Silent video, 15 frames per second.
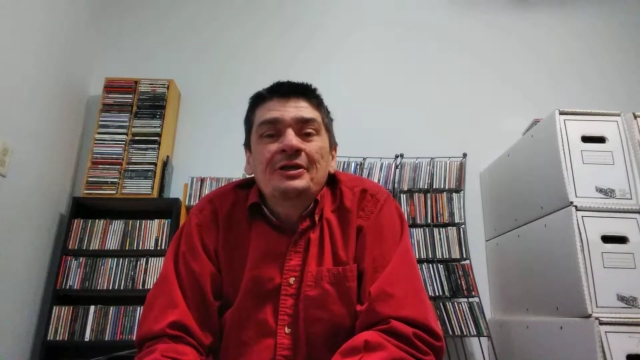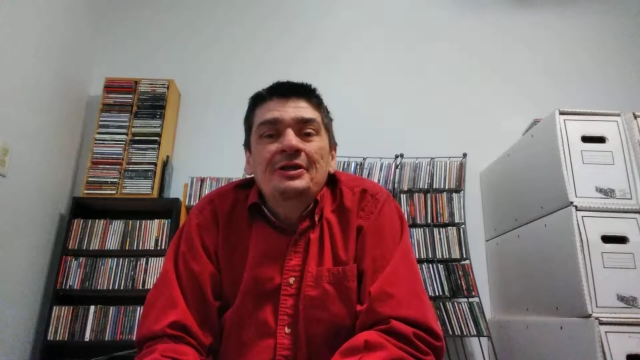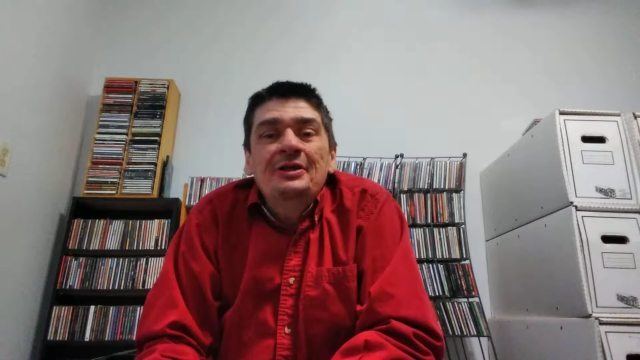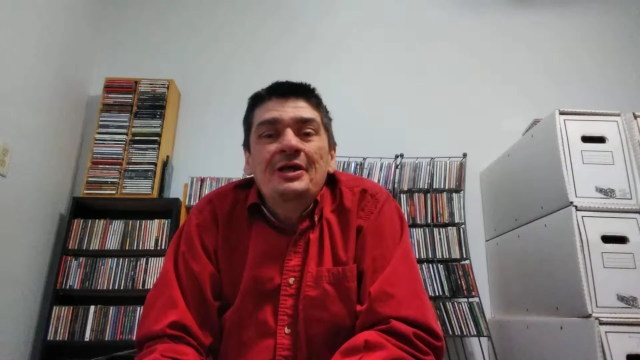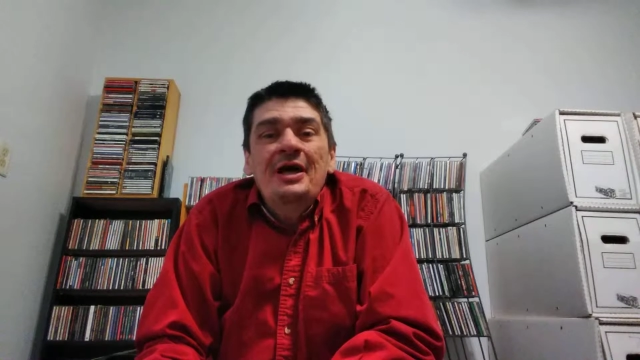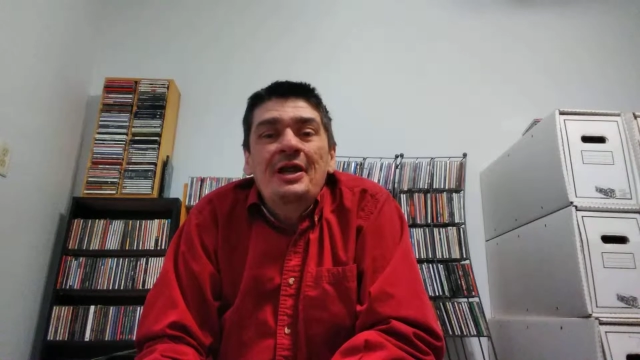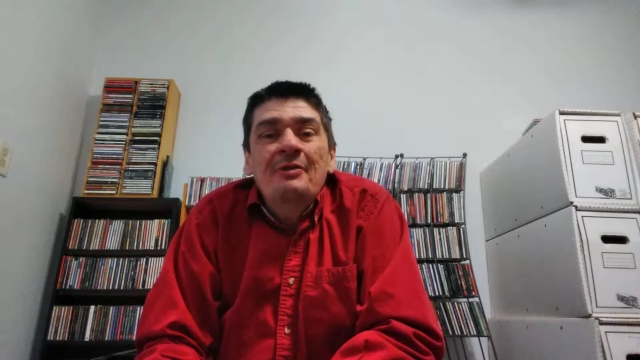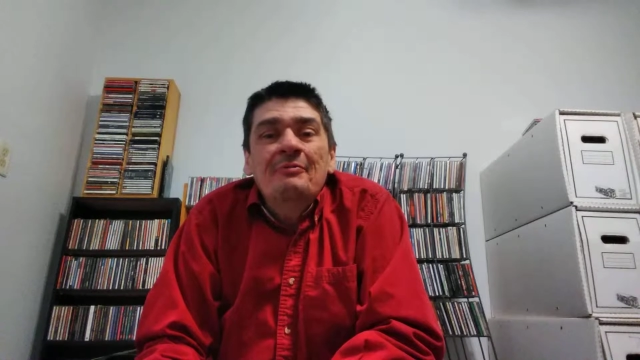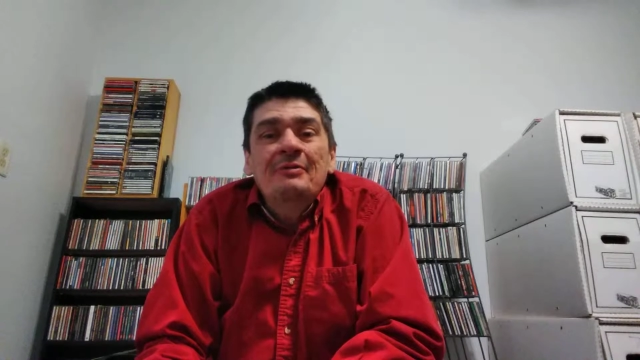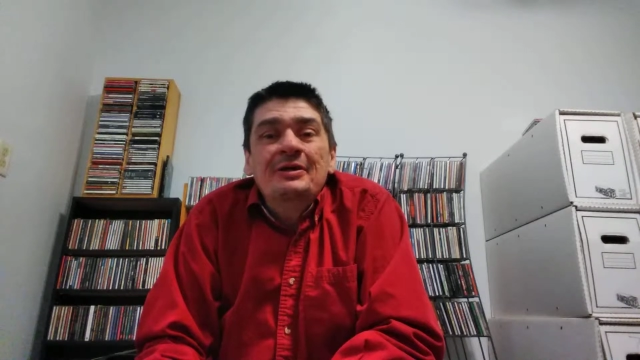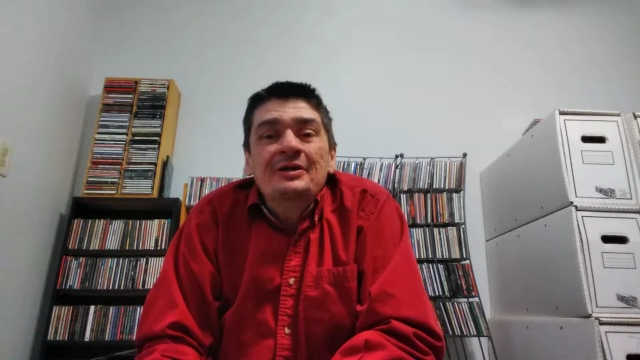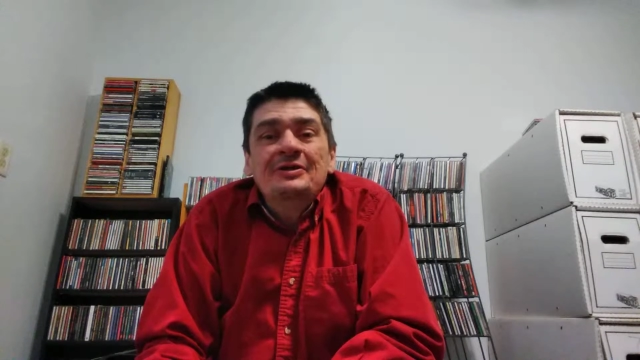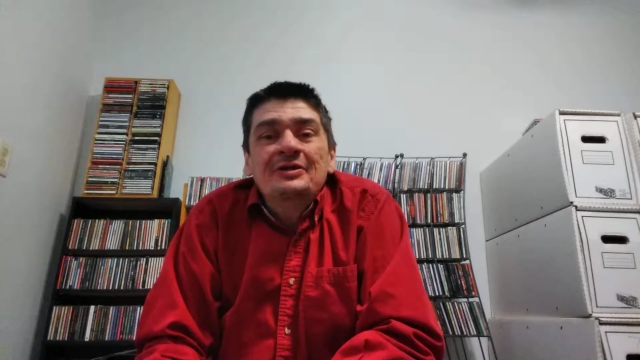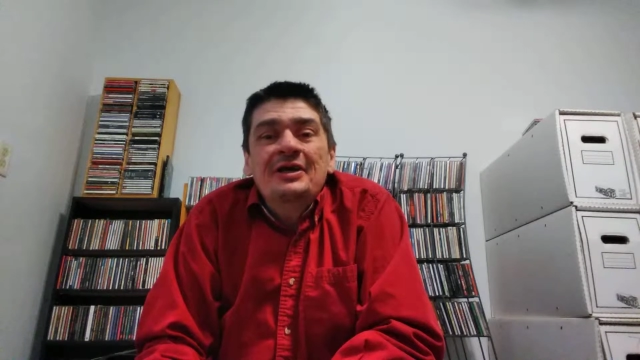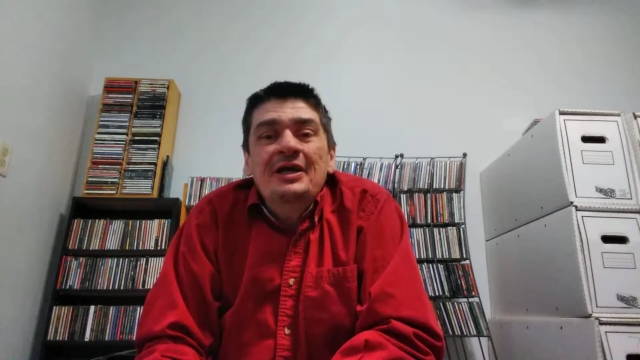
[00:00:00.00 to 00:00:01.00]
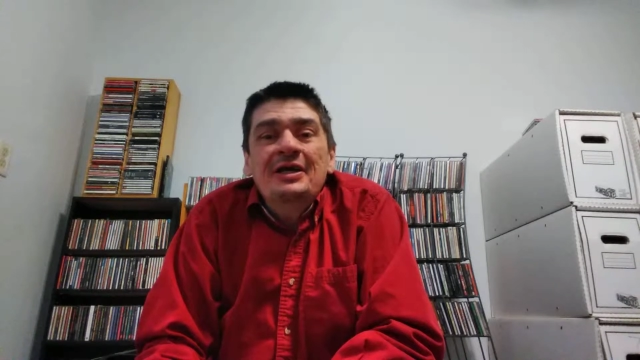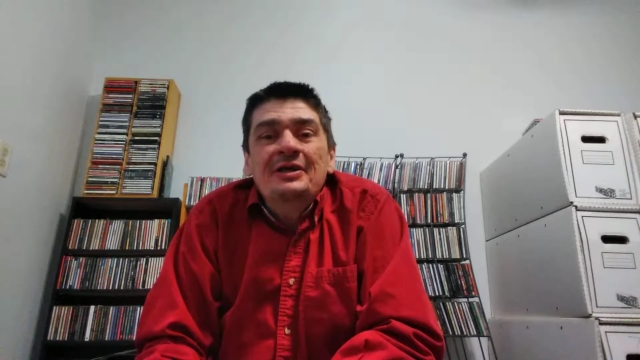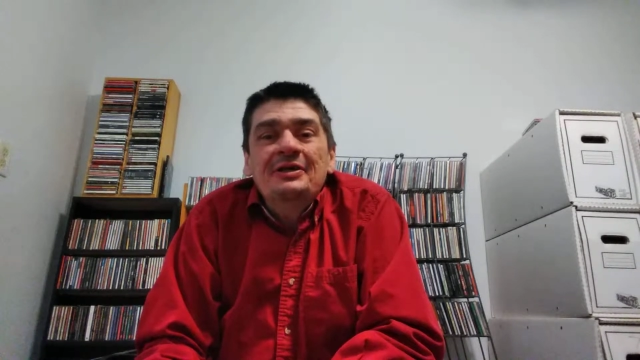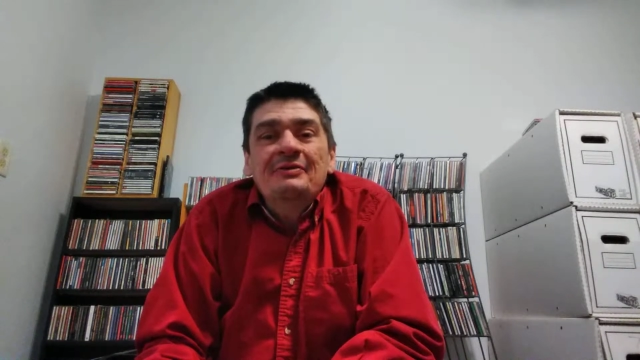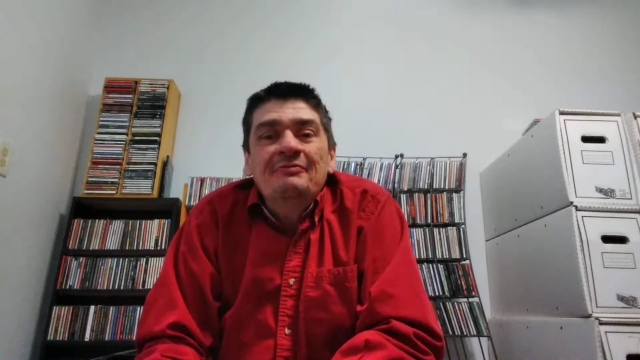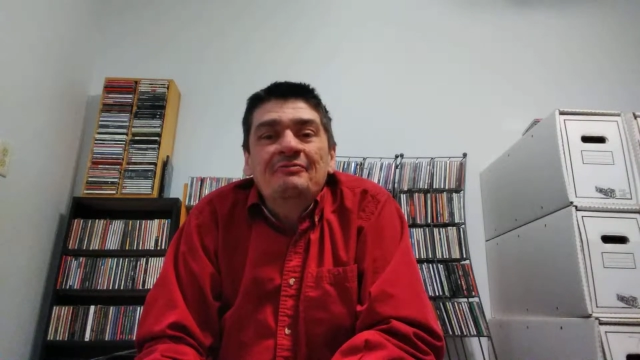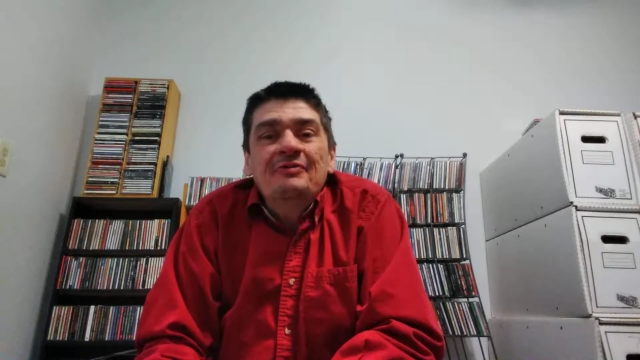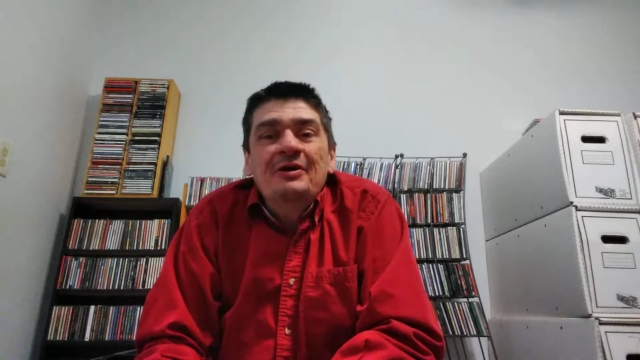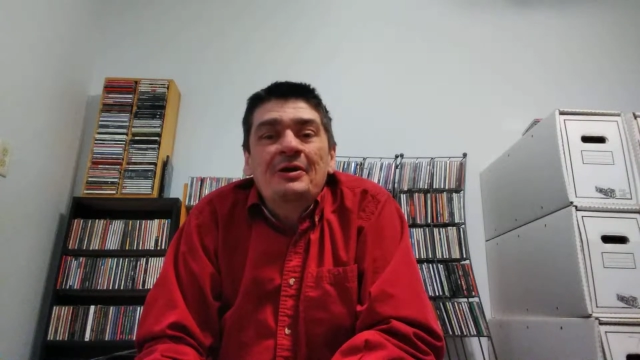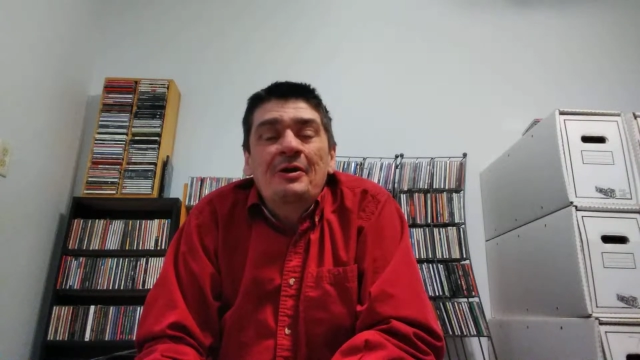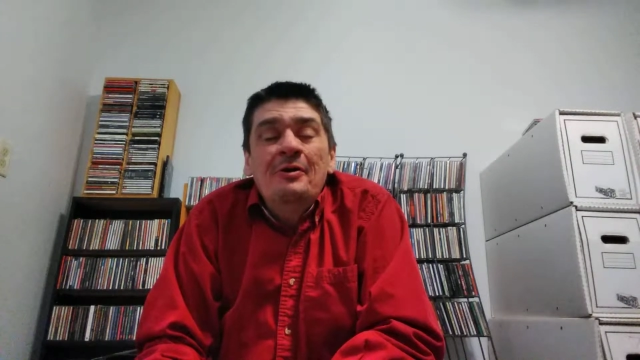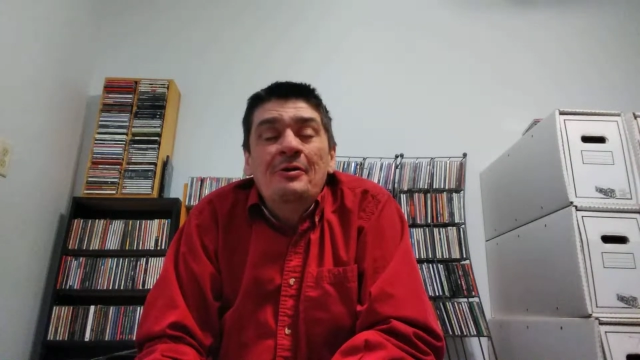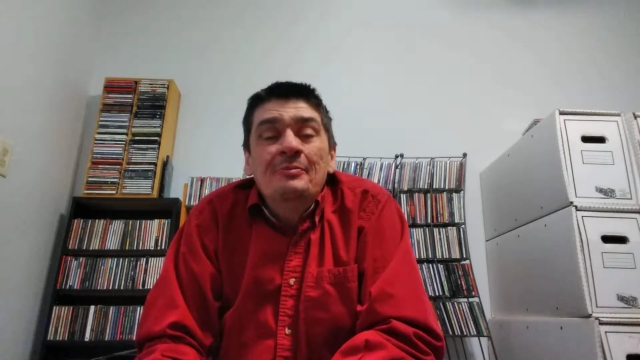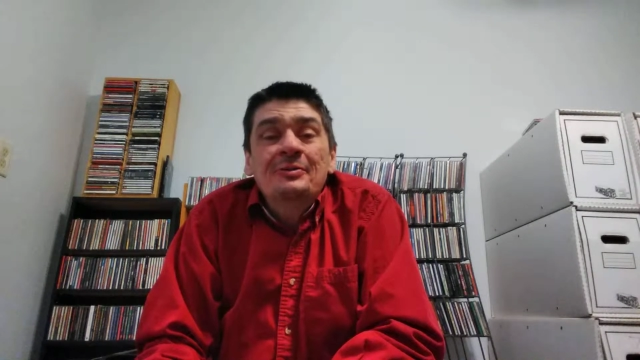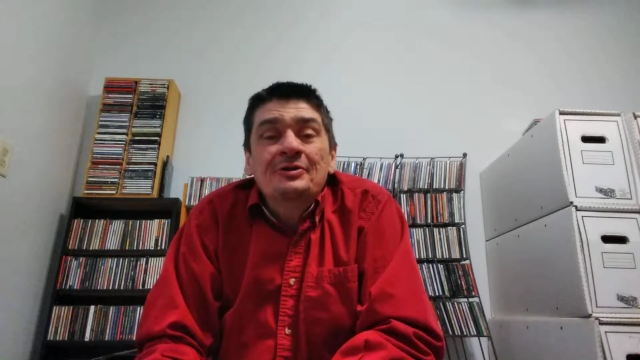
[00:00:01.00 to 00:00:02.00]
in a lot of ways, kind of
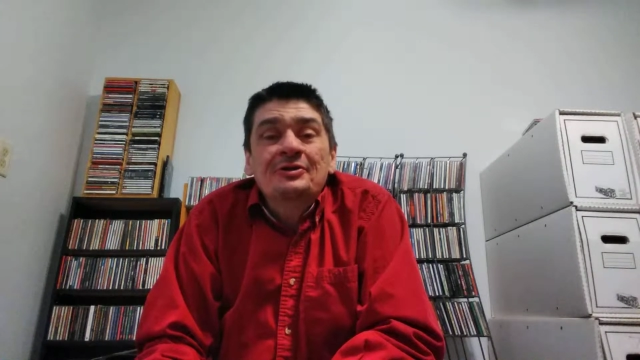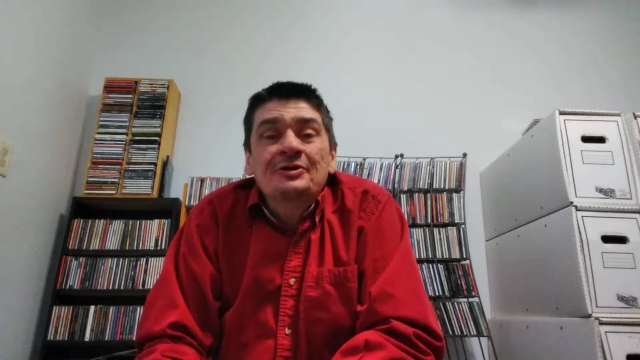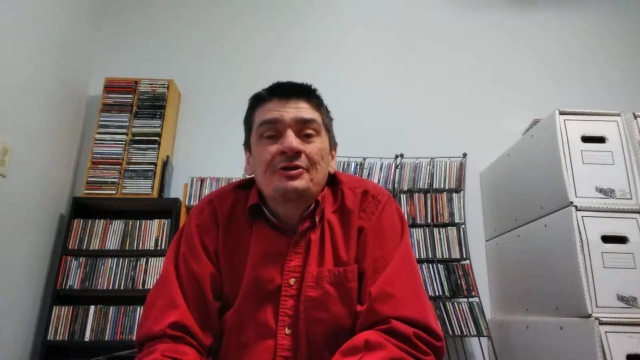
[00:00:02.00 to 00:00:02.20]
almost